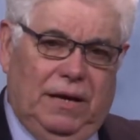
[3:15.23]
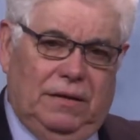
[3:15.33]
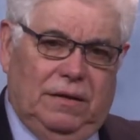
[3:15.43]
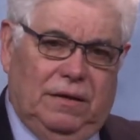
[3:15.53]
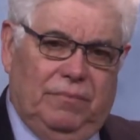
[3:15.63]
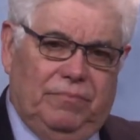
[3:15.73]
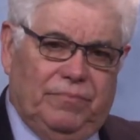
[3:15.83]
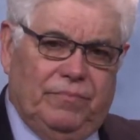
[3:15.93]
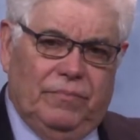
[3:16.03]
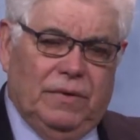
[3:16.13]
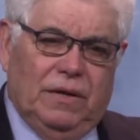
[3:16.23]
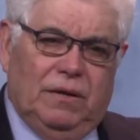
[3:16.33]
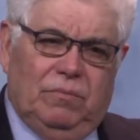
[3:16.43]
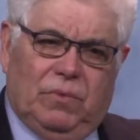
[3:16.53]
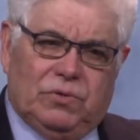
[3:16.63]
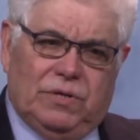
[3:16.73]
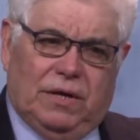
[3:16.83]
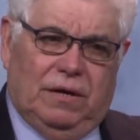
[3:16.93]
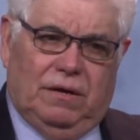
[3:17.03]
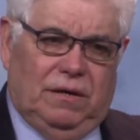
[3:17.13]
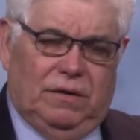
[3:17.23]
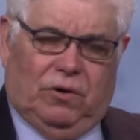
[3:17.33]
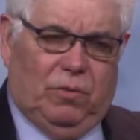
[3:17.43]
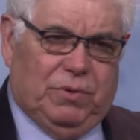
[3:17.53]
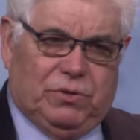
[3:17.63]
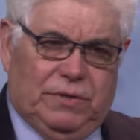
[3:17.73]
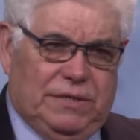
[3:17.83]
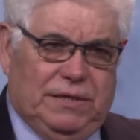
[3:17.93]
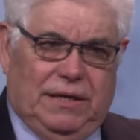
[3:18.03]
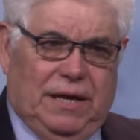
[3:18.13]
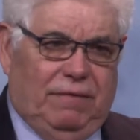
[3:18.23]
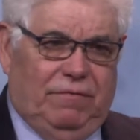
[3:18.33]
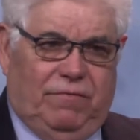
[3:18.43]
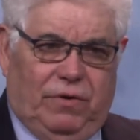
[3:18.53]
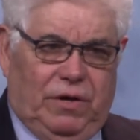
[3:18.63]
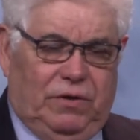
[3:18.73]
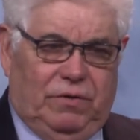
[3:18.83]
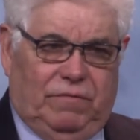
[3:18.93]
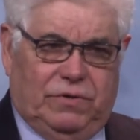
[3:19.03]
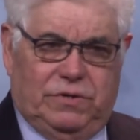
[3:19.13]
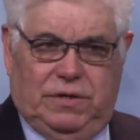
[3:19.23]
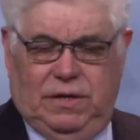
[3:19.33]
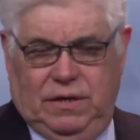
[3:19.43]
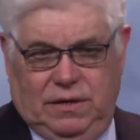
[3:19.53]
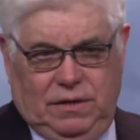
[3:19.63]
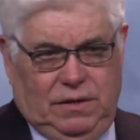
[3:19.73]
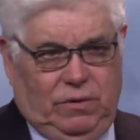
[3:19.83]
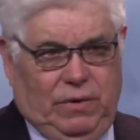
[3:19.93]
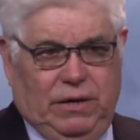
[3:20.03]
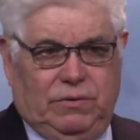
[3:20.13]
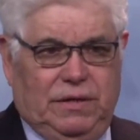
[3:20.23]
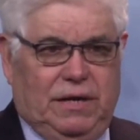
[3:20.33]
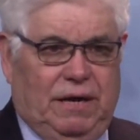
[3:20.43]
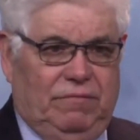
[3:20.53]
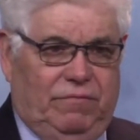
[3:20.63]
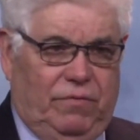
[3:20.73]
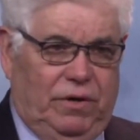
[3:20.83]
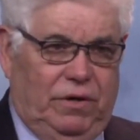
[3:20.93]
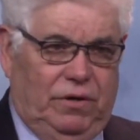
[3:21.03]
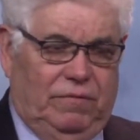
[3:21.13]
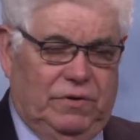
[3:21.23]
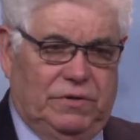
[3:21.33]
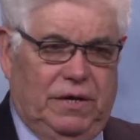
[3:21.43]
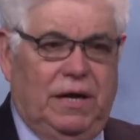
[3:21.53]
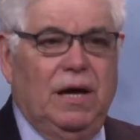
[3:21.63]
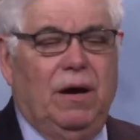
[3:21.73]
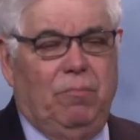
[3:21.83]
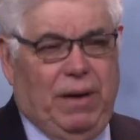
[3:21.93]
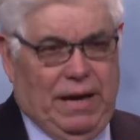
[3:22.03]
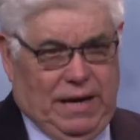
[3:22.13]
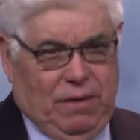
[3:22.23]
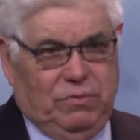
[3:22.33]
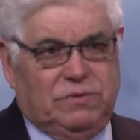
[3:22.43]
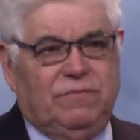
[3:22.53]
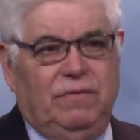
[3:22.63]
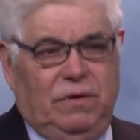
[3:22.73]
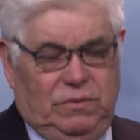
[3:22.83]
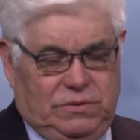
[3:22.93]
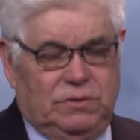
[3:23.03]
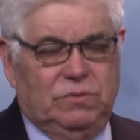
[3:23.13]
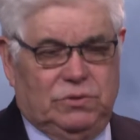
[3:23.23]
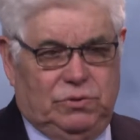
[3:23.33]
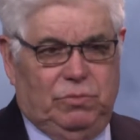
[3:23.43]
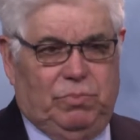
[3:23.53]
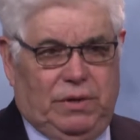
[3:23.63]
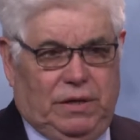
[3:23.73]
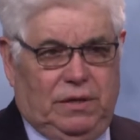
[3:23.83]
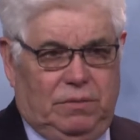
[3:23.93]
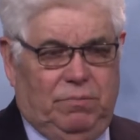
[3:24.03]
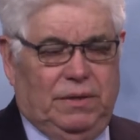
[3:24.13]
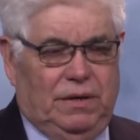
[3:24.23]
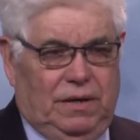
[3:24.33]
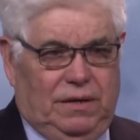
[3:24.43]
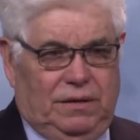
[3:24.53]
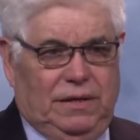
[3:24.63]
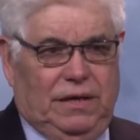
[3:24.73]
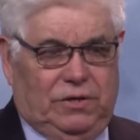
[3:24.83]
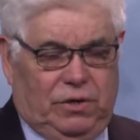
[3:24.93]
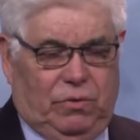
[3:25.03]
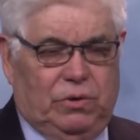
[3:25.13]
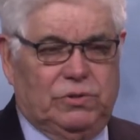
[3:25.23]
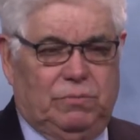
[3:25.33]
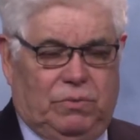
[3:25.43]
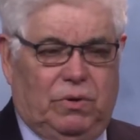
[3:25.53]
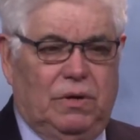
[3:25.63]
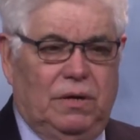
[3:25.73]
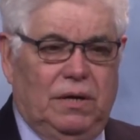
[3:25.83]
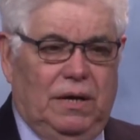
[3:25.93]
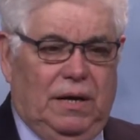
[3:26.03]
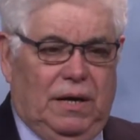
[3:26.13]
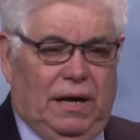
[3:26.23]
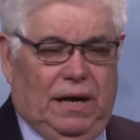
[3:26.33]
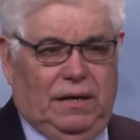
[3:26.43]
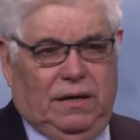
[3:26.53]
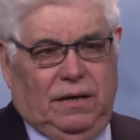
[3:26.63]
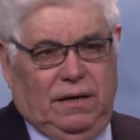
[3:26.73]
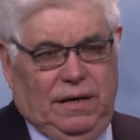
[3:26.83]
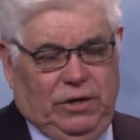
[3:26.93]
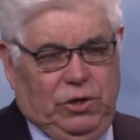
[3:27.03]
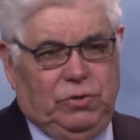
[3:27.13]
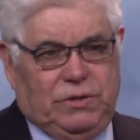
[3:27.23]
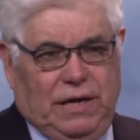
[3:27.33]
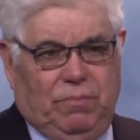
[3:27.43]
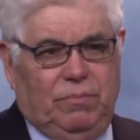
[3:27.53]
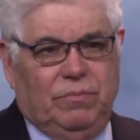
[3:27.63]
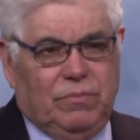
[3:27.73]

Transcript: and um, most of the, uh, Corpus Christi didn't have a four-year university. Laredo didn't have a four-year university. Pan Am was, was, was doing pretty good, but uh, needed to grow some more and uh, and UTEP